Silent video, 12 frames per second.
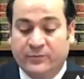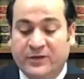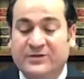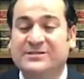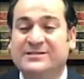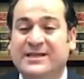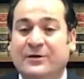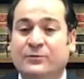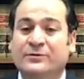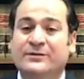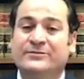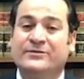There is not
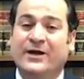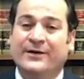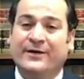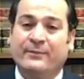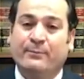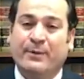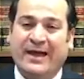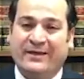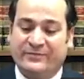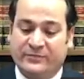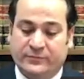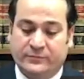really direct
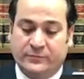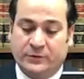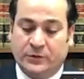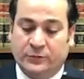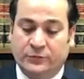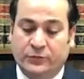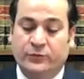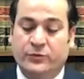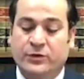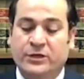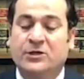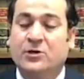path, you know, to
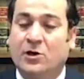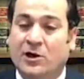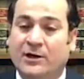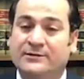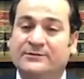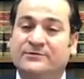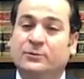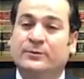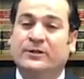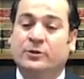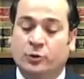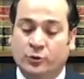green card from
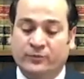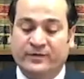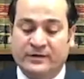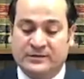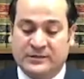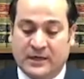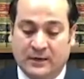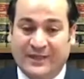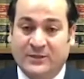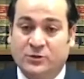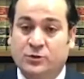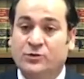E2 visa.
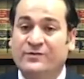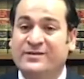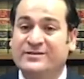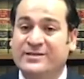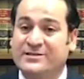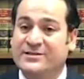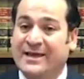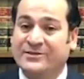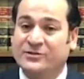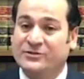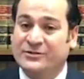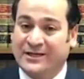E2 visa is
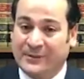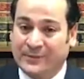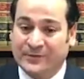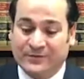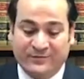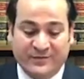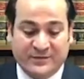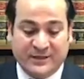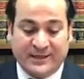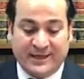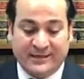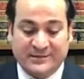actually non-immigrant
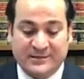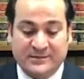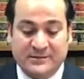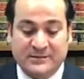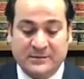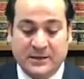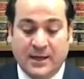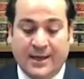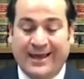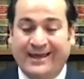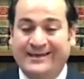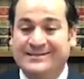visa cases,
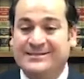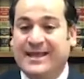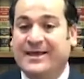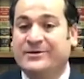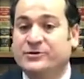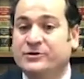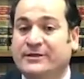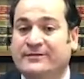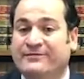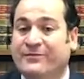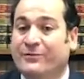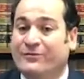and it's actually
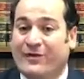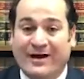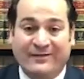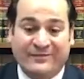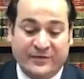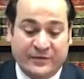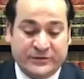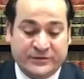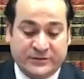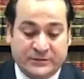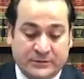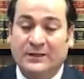for 5
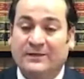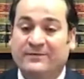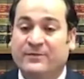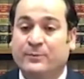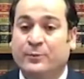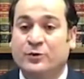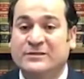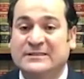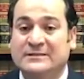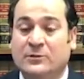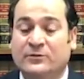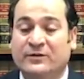years. If the
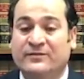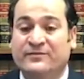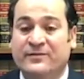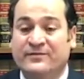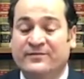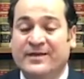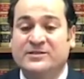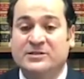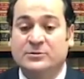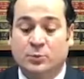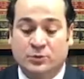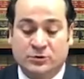person or the
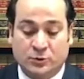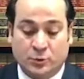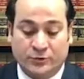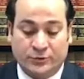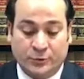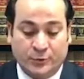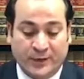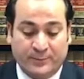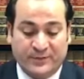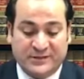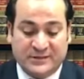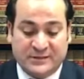investor wants to continue their
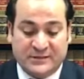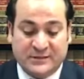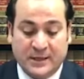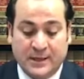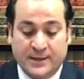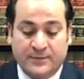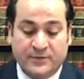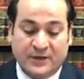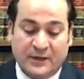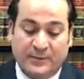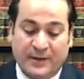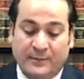business, they're
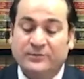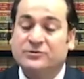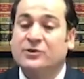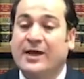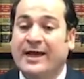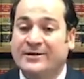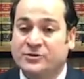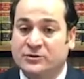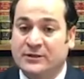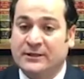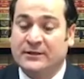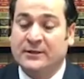going to be able to
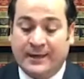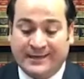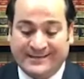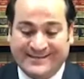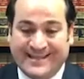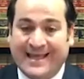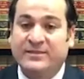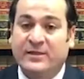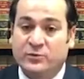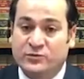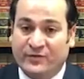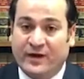actually extend
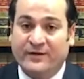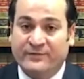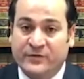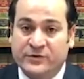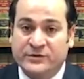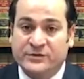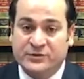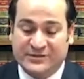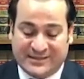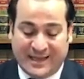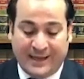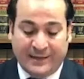those 5 years to
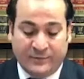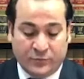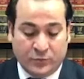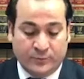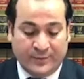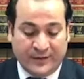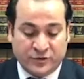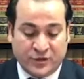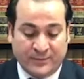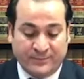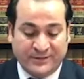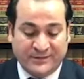stay to manage
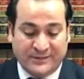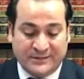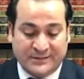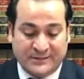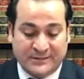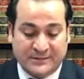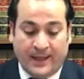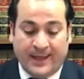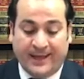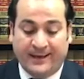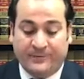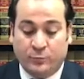their businesses.
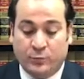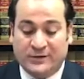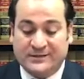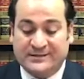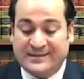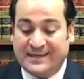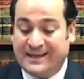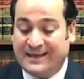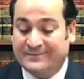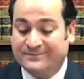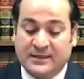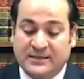And we can say
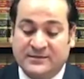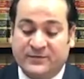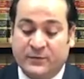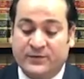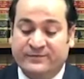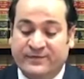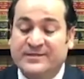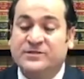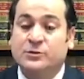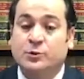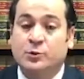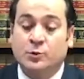that it's for
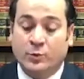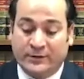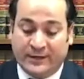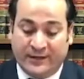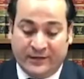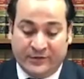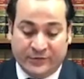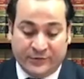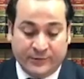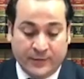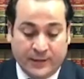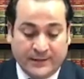investors who want to
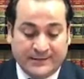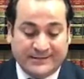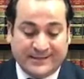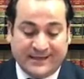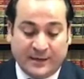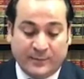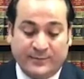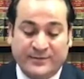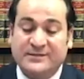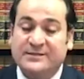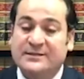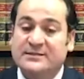either set up a
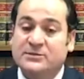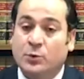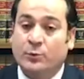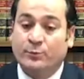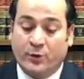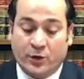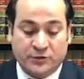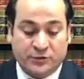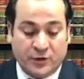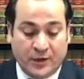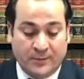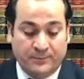business or
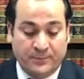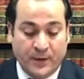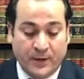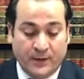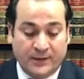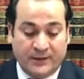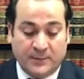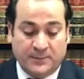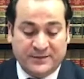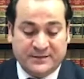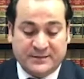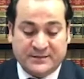partner up in a
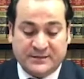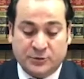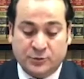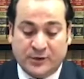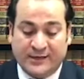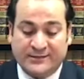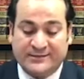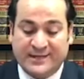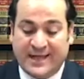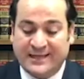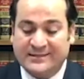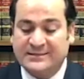business in the United
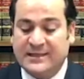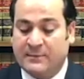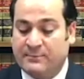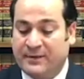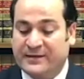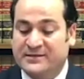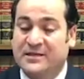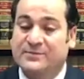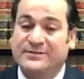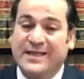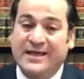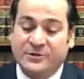States and make a
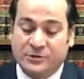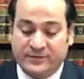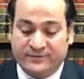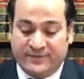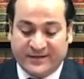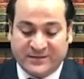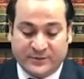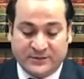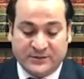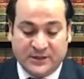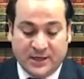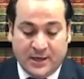substantial
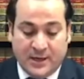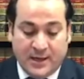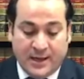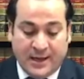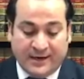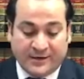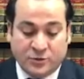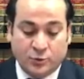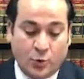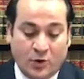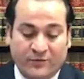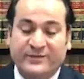investment and
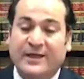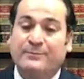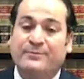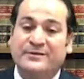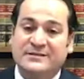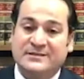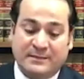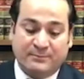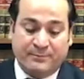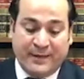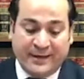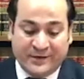grow up that business
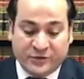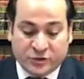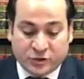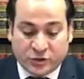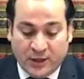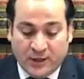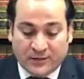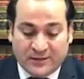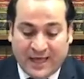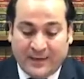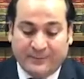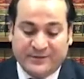and manage
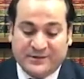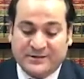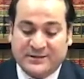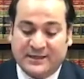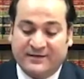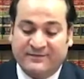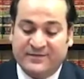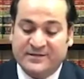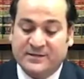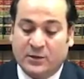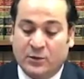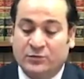that business, get a
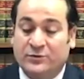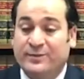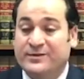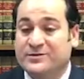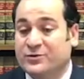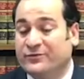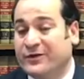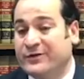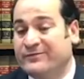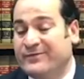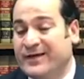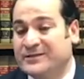visa on the basis of their
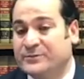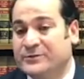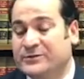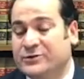investment.